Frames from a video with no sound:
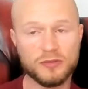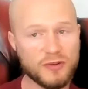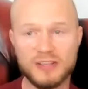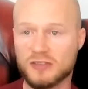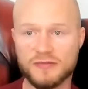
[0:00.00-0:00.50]

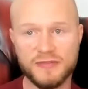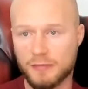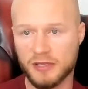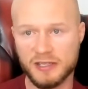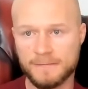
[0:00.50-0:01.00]
friends, and
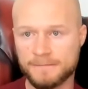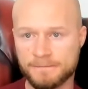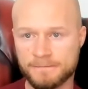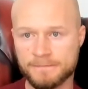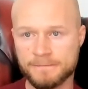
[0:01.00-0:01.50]
family,
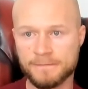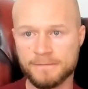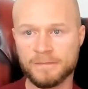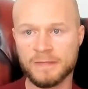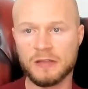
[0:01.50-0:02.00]

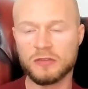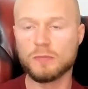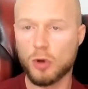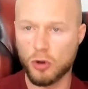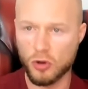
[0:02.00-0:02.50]
the
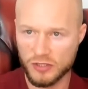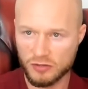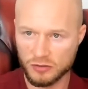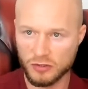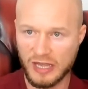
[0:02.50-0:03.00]
more you
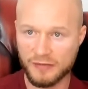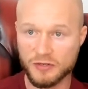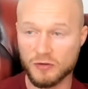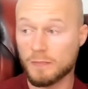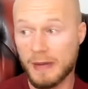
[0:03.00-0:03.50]
can look
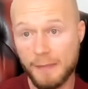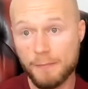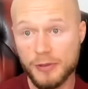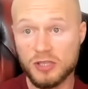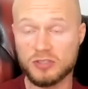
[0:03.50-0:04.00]
after and
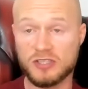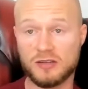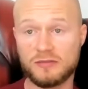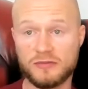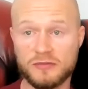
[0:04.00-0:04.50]
pamper
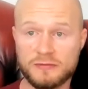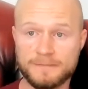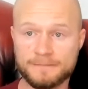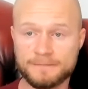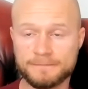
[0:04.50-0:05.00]
yourself
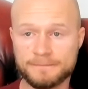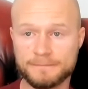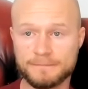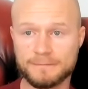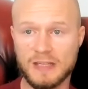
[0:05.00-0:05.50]

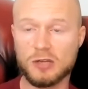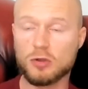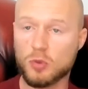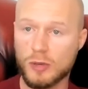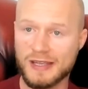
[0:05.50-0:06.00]
in
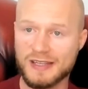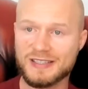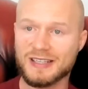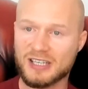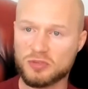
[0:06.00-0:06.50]
other ways,
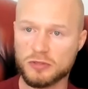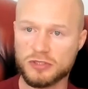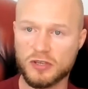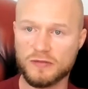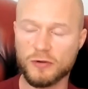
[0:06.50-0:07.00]
the less we'll
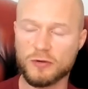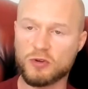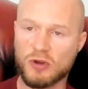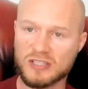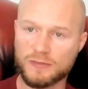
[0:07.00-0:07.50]
turn for and
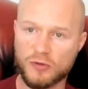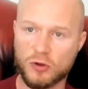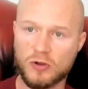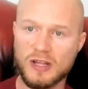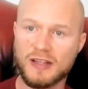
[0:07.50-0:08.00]
grasp
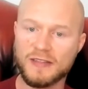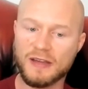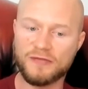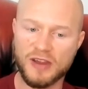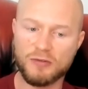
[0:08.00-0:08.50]
for
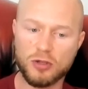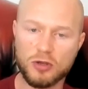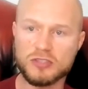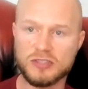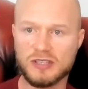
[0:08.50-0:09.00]
that very
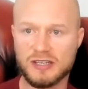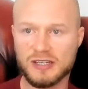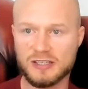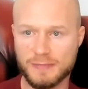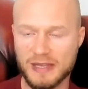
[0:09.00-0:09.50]
costly and
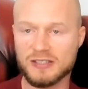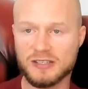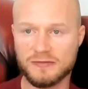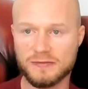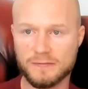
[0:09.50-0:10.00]

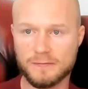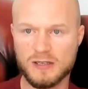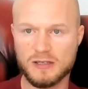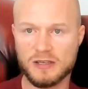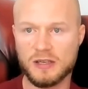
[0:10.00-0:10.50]
expensive
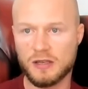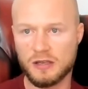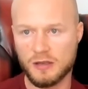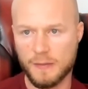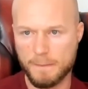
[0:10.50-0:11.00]

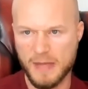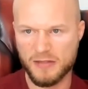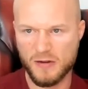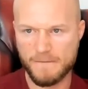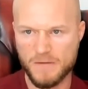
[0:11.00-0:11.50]

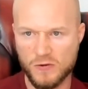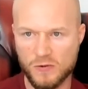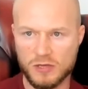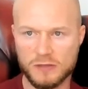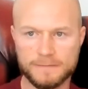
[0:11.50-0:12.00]
method of food.